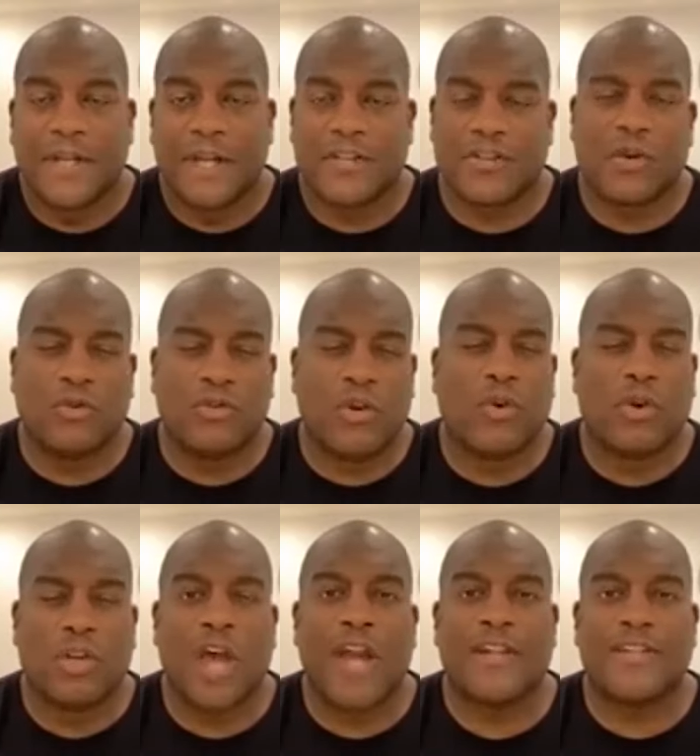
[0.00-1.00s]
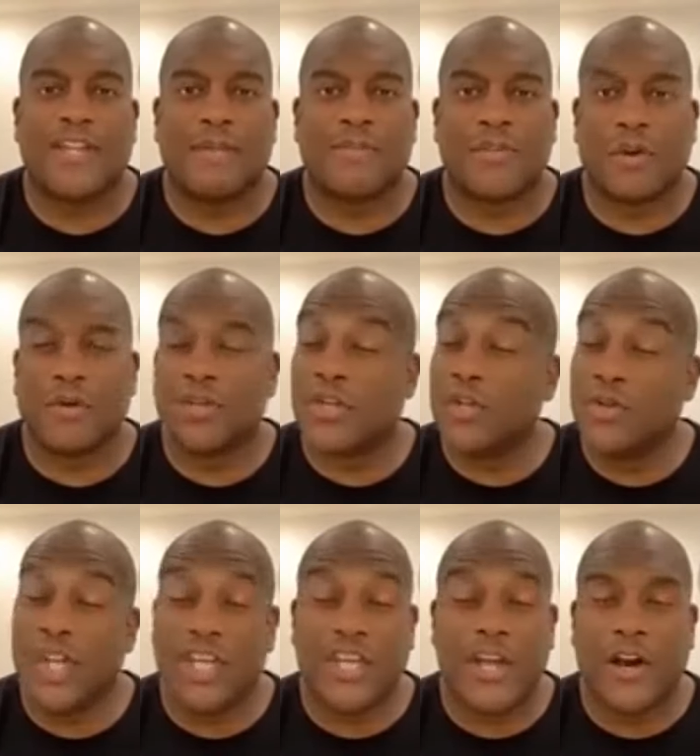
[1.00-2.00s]
And so too were a lot of teams. So it was a
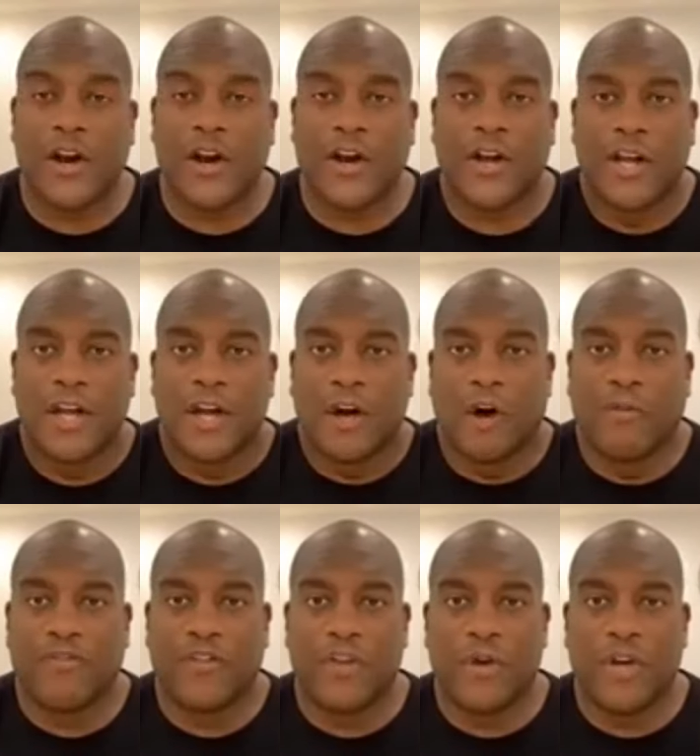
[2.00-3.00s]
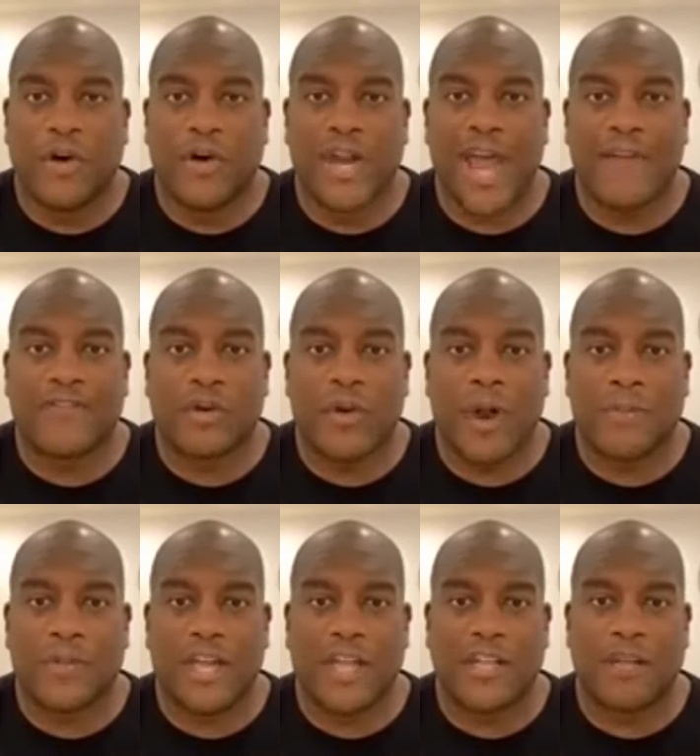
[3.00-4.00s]
unique year. Hopefully we don't have to
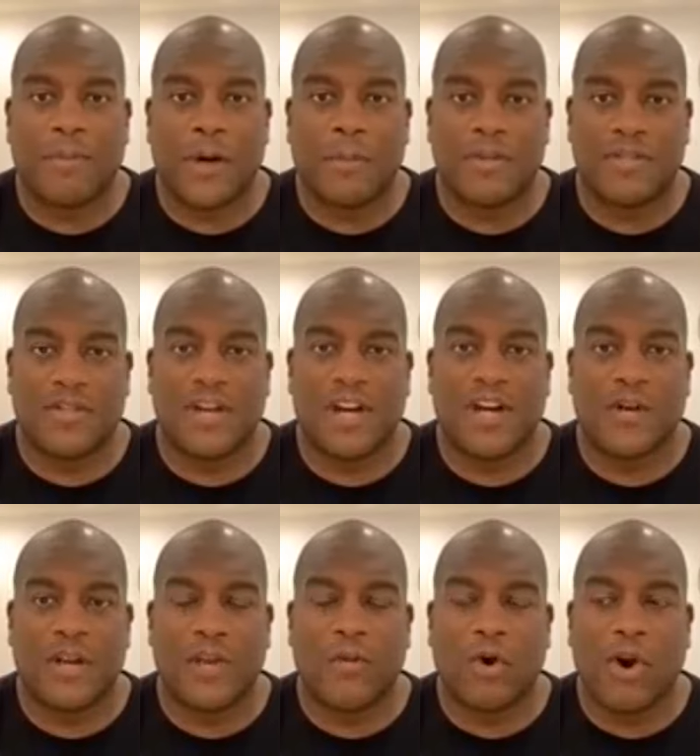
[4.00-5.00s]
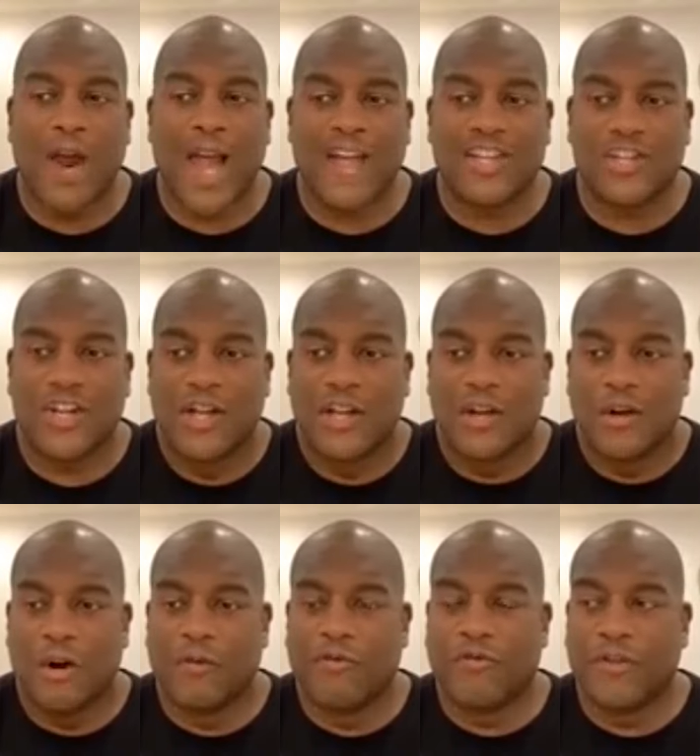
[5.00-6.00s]
replicate the bubble scenario anymore, Ash
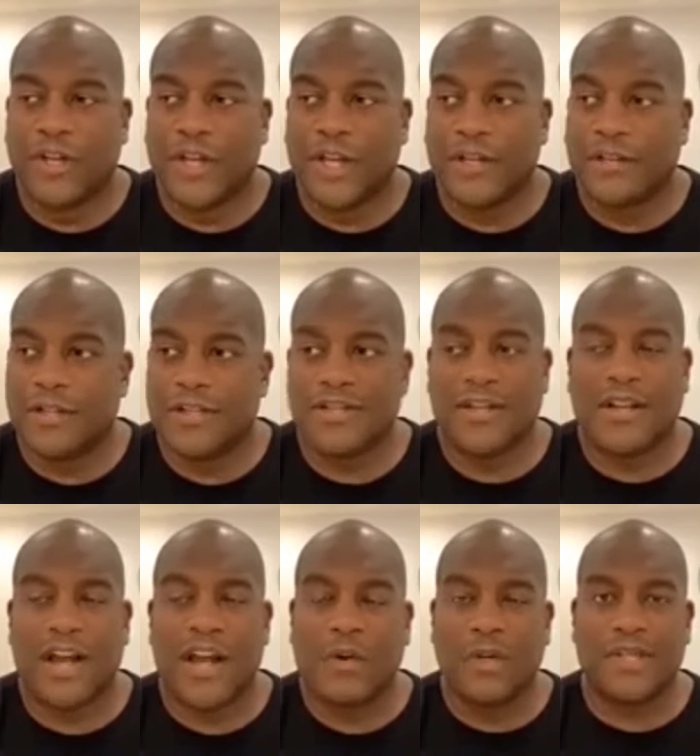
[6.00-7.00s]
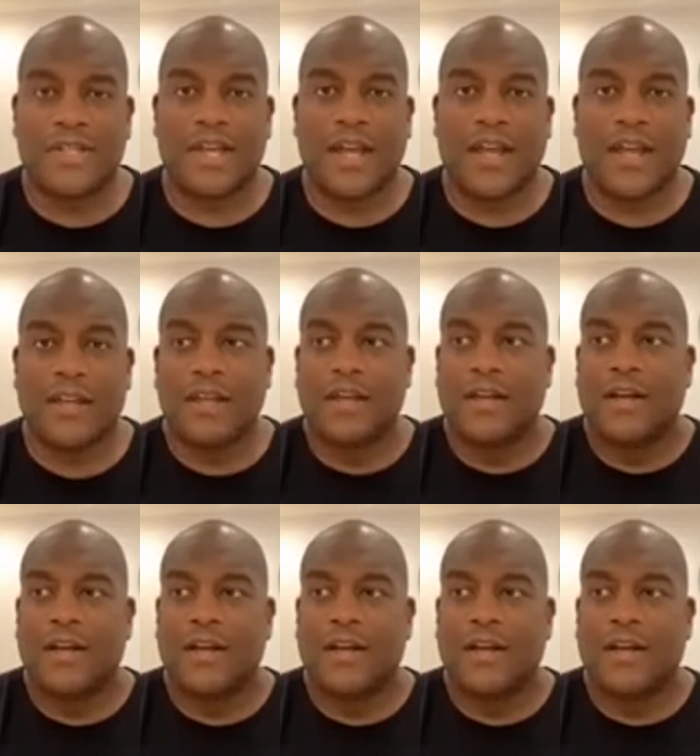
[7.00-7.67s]
hopefully, listen, I always say,